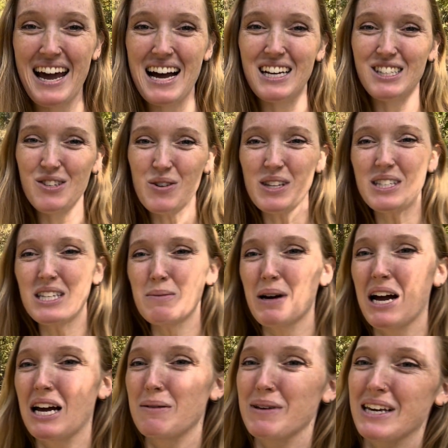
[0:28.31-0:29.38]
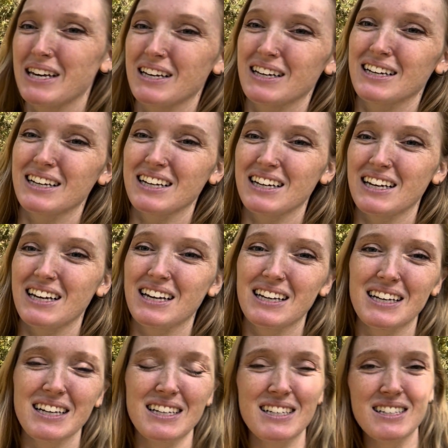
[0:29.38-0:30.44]
As you can see behind me, it
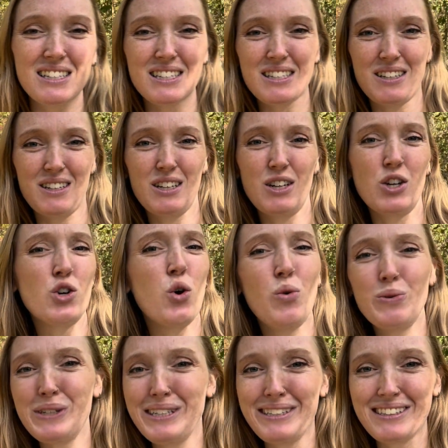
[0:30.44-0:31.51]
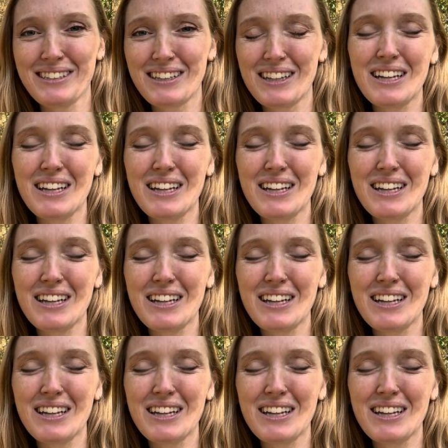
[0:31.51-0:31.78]
is golden.